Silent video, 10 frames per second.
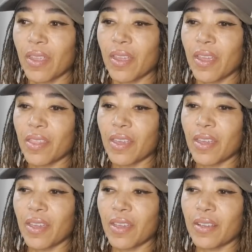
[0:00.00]
And
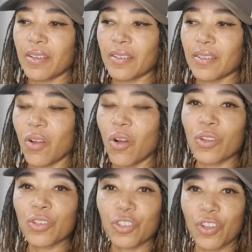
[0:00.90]
then
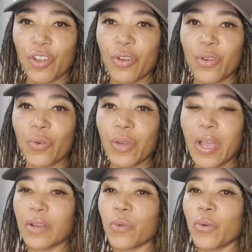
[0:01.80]
also
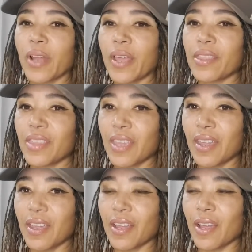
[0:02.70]
kind of what I
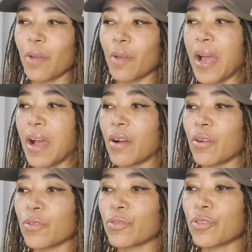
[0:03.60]
think
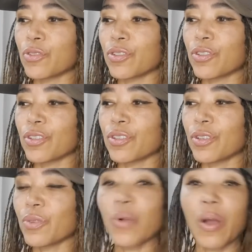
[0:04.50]
about,
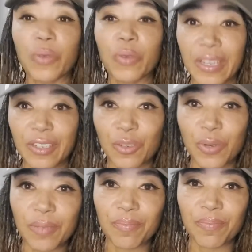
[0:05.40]
well, we'll get to
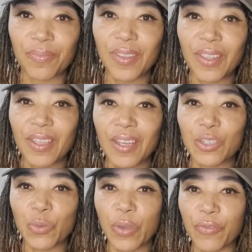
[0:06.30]
it. As
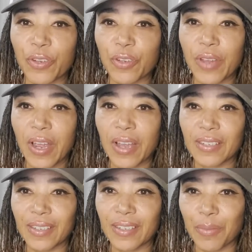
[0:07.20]
I wait for you guys
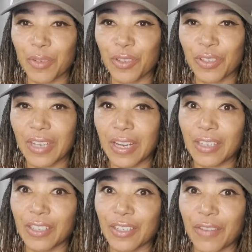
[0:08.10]
to come into the chat, I
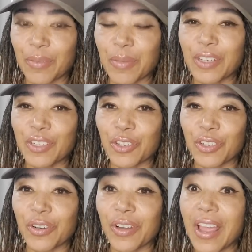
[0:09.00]
just have to make sure